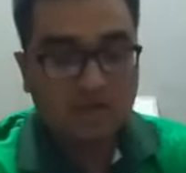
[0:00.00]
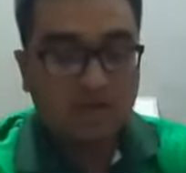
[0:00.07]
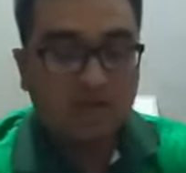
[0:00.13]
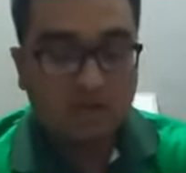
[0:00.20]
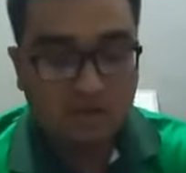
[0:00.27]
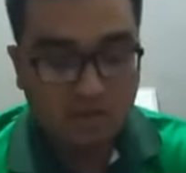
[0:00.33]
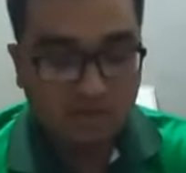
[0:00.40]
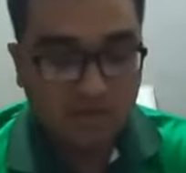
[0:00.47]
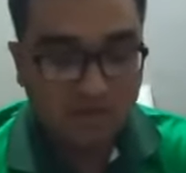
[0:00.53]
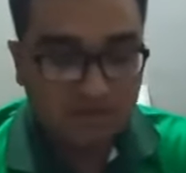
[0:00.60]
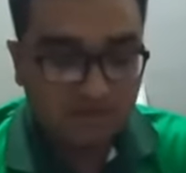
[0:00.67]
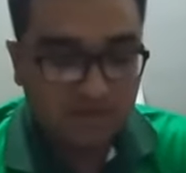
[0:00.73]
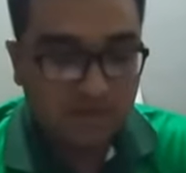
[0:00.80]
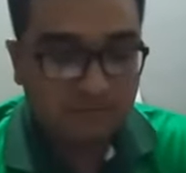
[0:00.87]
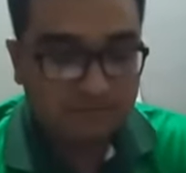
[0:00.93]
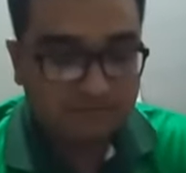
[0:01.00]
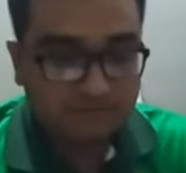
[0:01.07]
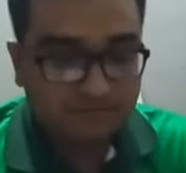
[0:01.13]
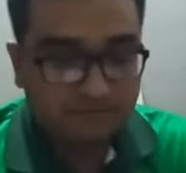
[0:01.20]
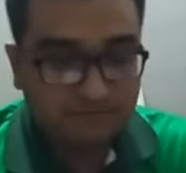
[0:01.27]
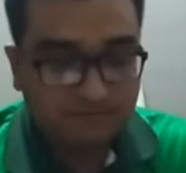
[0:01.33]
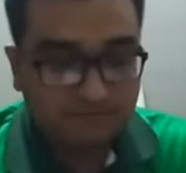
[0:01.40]
Number 3,
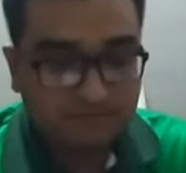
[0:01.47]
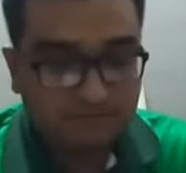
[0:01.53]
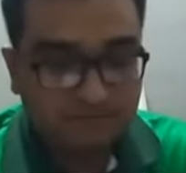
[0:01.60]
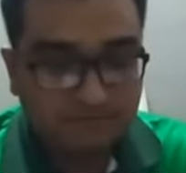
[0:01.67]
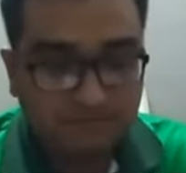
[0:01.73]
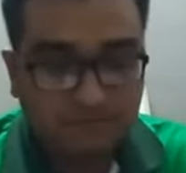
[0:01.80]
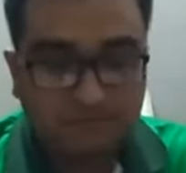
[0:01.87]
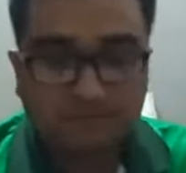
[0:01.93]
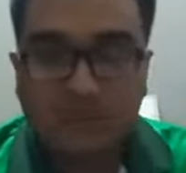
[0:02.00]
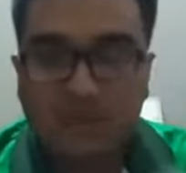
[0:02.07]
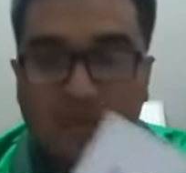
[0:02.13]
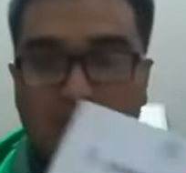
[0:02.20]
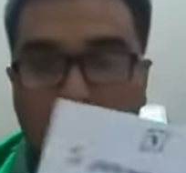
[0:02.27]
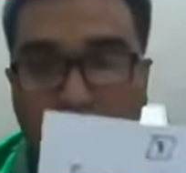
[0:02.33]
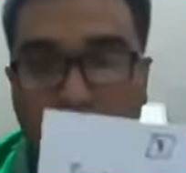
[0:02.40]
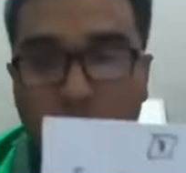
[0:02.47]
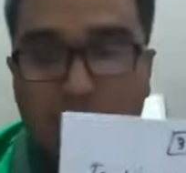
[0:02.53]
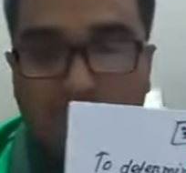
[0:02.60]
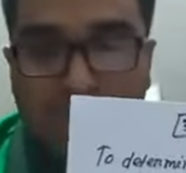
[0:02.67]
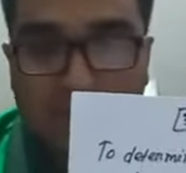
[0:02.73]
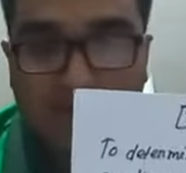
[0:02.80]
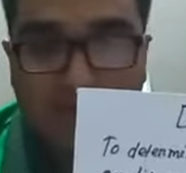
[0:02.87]
to
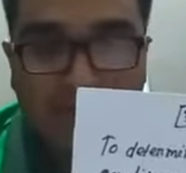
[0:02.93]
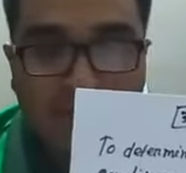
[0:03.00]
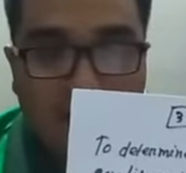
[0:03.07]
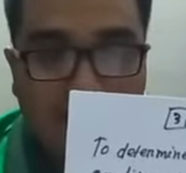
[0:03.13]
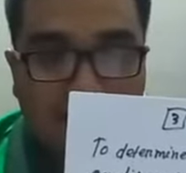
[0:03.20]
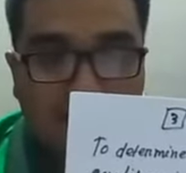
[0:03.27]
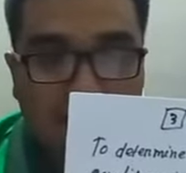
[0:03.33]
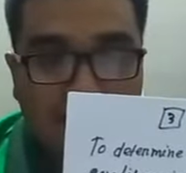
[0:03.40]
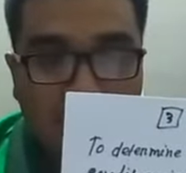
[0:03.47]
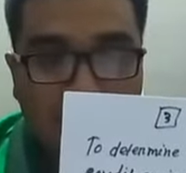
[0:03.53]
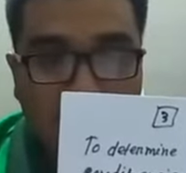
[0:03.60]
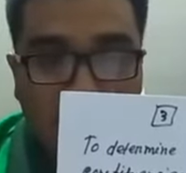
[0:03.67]
determine the